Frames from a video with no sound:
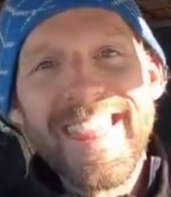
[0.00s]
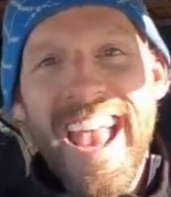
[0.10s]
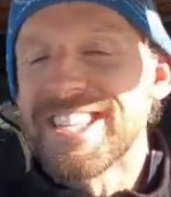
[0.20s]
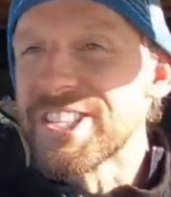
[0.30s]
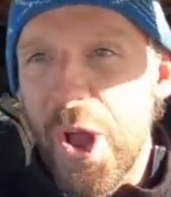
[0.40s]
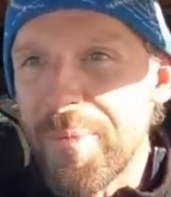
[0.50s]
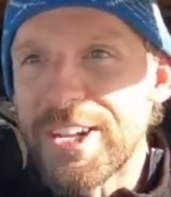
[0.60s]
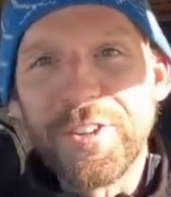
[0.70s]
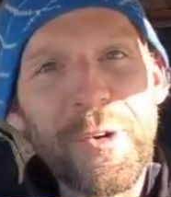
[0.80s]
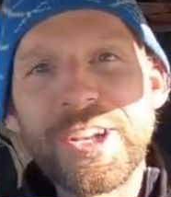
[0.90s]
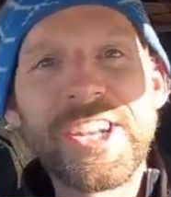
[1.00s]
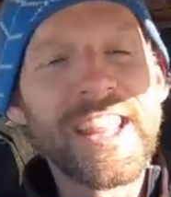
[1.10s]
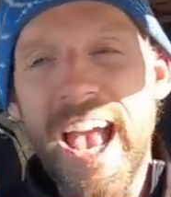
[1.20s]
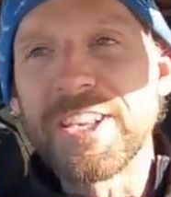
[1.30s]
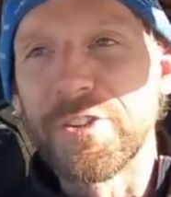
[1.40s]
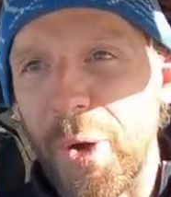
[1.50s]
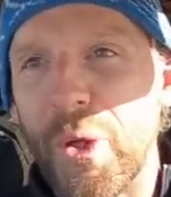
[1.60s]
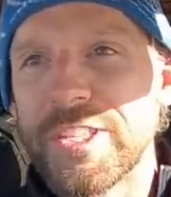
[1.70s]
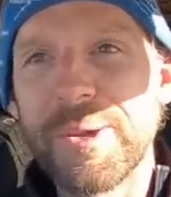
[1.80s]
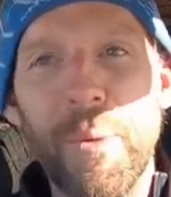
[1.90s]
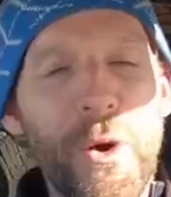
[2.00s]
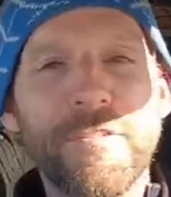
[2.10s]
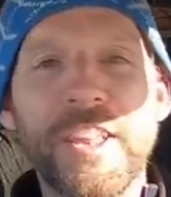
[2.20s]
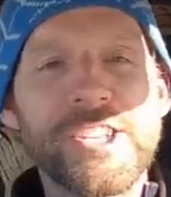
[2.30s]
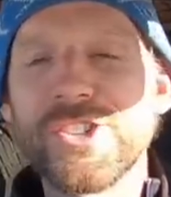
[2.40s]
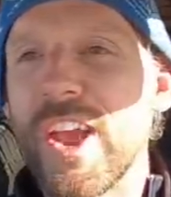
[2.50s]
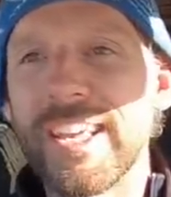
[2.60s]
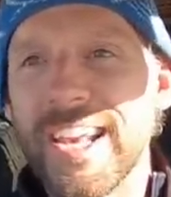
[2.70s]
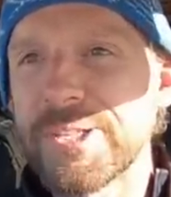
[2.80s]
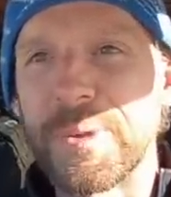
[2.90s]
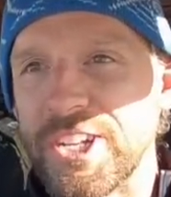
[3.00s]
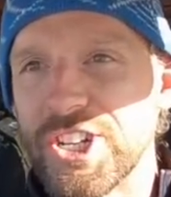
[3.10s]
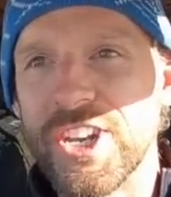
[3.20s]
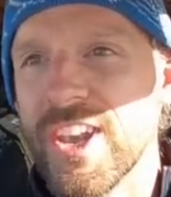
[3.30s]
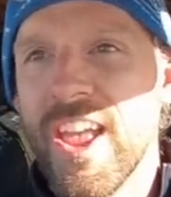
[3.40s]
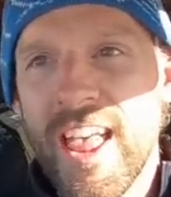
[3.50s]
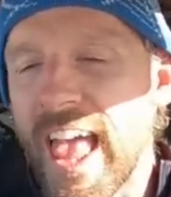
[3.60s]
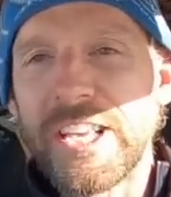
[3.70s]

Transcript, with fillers: Thanks so much for watching. Thanks for all the support for the Australian expedition.